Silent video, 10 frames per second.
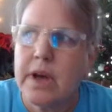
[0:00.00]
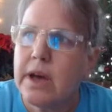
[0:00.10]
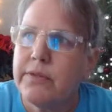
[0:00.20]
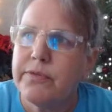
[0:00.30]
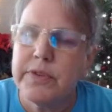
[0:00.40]

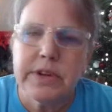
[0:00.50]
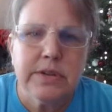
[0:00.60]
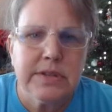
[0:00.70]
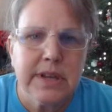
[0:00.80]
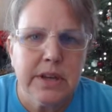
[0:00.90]

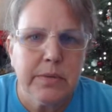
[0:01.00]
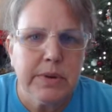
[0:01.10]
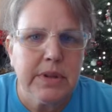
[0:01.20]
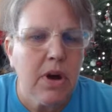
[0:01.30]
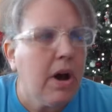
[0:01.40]
foods that you
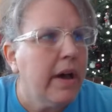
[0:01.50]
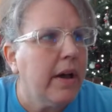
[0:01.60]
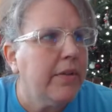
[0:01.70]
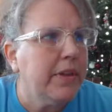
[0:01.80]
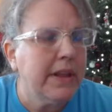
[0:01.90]
would call
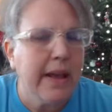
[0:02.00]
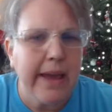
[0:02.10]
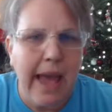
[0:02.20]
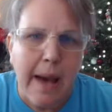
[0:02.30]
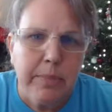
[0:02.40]
healthy,
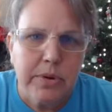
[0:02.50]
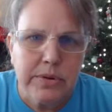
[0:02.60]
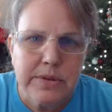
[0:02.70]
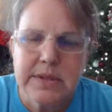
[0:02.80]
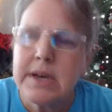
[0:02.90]
like
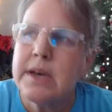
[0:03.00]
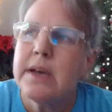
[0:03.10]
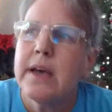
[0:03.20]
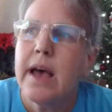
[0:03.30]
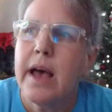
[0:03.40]
apples,
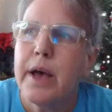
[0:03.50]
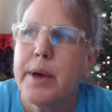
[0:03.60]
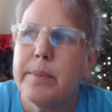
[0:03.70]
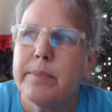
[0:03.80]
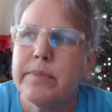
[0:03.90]

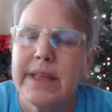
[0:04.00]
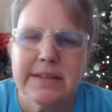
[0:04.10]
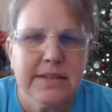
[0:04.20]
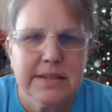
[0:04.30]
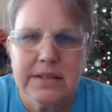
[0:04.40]
they
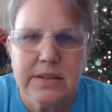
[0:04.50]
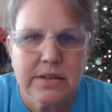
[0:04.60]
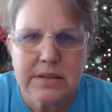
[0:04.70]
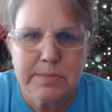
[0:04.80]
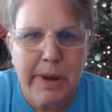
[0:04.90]

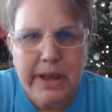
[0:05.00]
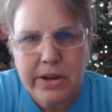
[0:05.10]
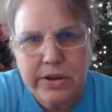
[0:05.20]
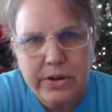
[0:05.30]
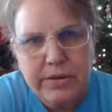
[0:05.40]
still spike
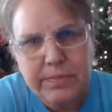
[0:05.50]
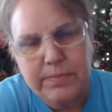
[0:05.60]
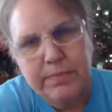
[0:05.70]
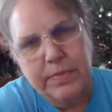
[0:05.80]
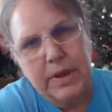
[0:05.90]
your
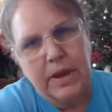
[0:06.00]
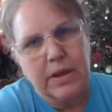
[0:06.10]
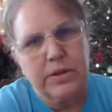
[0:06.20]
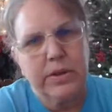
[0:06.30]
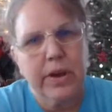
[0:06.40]

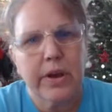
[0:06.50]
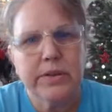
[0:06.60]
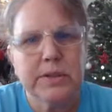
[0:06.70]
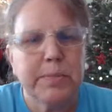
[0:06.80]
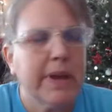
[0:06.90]

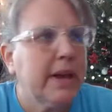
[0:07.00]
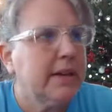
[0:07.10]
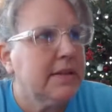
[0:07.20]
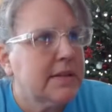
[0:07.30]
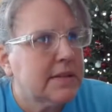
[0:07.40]
glucose
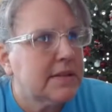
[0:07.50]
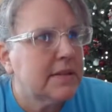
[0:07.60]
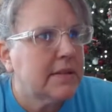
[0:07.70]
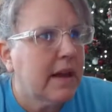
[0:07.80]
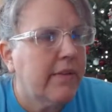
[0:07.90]
because
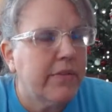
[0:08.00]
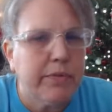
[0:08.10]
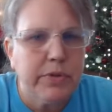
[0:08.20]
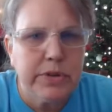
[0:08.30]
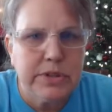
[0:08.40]
of the
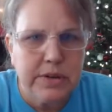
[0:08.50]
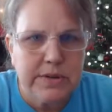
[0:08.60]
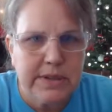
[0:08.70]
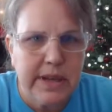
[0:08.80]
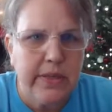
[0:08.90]

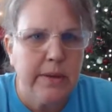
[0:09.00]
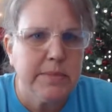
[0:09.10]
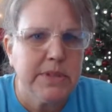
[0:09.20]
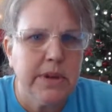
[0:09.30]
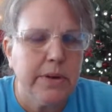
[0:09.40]
fructose in them.
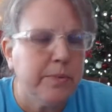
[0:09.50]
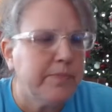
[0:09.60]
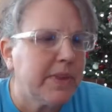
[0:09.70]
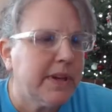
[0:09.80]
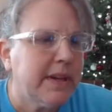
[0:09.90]
So
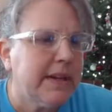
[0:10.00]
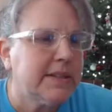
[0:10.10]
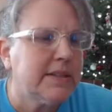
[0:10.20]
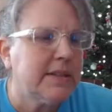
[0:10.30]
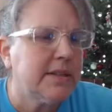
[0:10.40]

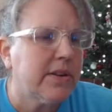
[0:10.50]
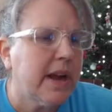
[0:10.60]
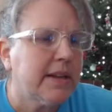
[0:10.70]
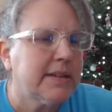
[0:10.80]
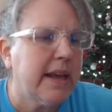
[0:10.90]
they're
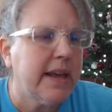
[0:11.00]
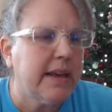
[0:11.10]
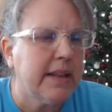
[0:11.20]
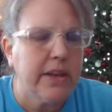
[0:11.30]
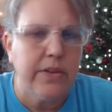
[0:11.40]
not saying
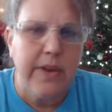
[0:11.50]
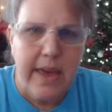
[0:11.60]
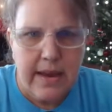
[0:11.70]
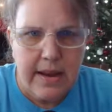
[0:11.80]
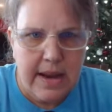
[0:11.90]
like you
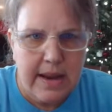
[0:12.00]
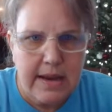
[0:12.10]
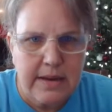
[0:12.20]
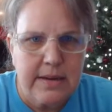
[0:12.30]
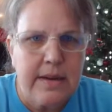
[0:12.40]
can't eat